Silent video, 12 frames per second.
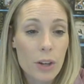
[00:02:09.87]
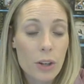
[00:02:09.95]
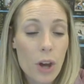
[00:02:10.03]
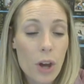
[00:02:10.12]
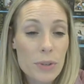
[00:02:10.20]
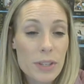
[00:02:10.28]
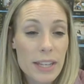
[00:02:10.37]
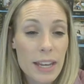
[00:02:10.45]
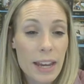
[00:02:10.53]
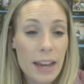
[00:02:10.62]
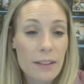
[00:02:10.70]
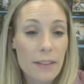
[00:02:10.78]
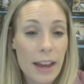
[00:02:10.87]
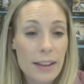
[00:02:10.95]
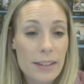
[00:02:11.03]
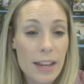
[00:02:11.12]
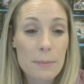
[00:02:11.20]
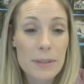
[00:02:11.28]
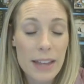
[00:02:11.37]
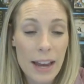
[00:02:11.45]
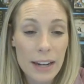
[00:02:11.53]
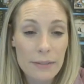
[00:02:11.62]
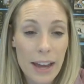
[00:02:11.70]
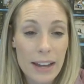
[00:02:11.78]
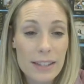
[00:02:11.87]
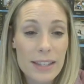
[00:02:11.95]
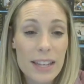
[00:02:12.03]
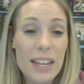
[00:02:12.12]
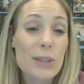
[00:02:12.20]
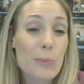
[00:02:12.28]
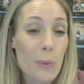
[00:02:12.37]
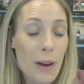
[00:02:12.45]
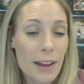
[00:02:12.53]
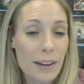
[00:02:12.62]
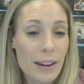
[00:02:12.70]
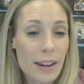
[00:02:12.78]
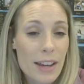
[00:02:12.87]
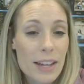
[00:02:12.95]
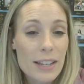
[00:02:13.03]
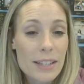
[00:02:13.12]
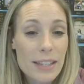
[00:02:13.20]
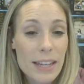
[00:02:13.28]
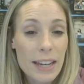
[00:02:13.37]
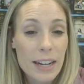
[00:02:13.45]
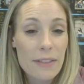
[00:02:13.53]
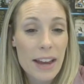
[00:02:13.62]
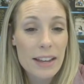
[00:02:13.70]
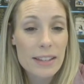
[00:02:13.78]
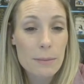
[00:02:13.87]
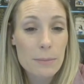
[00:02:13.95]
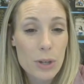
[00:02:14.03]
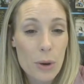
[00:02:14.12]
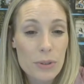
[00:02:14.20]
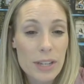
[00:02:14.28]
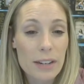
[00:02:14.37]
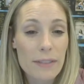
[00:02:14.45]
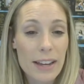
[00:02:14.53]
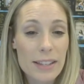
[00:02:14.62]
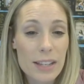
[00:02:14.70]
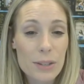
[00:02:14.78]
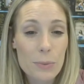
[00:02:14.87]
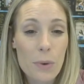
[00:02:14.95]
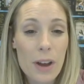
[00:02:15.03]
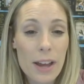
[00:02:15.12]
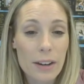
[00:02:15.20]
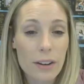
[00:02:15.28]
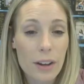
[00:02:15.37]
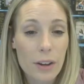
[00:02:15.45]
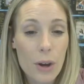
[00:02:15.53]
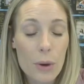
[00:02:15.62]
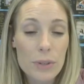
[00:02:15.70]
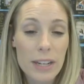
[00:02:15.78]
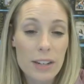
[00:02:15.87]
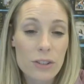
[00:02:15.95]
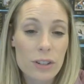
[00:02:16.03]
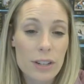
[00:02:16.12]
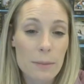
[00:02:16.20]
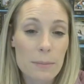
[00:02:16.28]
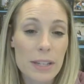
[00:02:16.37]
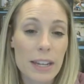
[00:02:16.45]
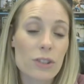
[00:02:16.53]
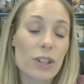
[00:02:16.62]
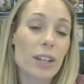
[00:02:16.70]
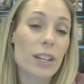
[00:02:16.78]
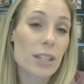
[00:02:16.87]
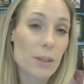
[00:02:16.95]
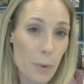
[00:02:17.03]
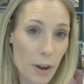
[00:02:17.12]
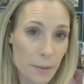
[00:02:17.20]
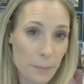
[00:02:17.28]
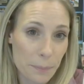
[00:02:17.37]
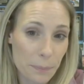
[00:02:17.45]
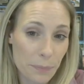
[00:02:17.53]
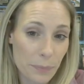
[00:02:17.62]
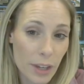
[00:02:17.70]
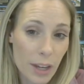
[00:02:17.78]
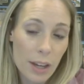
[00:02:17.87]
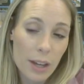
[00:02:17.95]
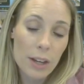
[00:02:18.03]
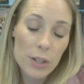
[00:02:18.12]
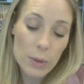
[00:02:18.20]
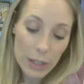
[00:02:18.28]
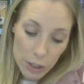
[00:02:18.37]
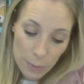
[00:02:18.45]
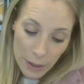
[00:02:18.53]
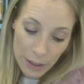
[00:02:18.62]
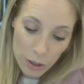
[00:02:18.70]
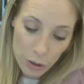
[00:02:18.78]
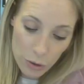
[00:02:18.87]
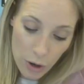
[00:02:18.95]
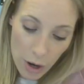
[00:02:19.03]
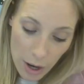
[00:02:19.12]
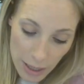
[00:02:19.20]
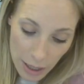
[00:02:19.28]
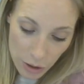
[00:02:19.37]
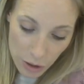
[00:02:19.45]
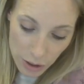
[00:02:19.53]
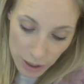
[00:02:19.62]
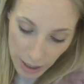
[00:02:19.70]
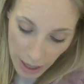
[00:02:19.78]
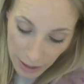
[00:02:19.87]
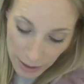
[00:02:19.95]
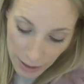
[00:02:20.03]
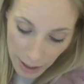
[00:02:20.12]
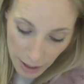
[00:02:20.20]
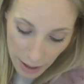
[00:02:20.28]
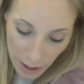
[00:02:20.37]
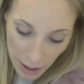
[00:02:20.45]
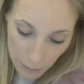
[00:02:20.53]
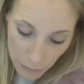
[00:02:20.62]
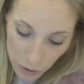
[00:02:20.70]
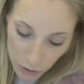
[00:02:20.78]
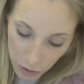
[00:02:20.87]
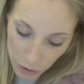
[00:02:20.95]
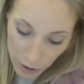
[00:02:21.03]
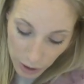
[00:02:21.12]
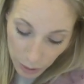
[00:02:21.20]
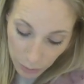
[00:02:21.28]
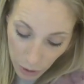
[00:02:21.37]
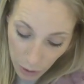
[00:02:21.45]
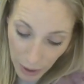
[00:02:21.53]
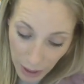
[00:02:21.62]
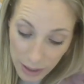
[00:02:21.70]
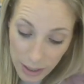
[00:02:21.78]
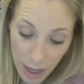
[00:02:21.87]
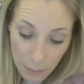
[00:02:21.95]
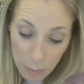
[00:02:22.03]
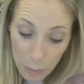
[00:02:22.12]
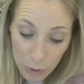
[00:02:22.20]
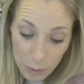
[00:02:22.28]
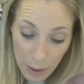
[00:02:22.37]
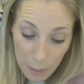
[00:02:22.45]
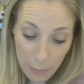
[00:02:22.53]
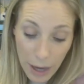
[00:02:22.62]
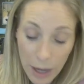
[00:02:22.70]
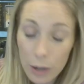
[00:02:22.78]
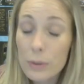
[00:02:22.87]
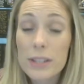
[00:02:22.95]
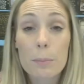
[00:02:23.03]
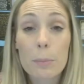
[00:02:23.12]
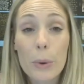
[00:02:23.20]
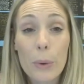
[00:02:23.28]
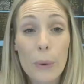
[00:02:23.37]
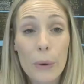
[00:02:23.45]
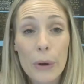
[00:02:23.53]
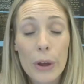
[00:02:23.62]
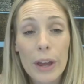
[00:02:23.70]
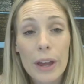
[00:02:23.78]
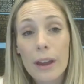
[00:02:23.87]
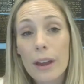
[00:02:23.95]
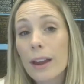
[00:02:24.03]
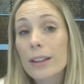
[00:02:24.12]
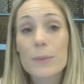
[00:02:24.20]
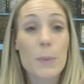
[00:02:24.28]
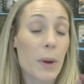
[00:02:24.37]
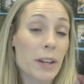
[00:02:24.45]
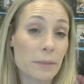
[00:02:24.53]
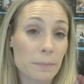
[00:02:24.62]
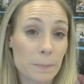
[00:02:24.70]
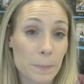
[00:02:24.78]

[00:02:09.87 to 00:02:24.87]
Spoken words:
Cosecant of x times sine of x is 1. Secant of x times cosine of x is 1. Cotangent times tangent is 1. So I just wanted to draw attention to that, just so that you know, anytime you multiply by a reciprocal, it's 1.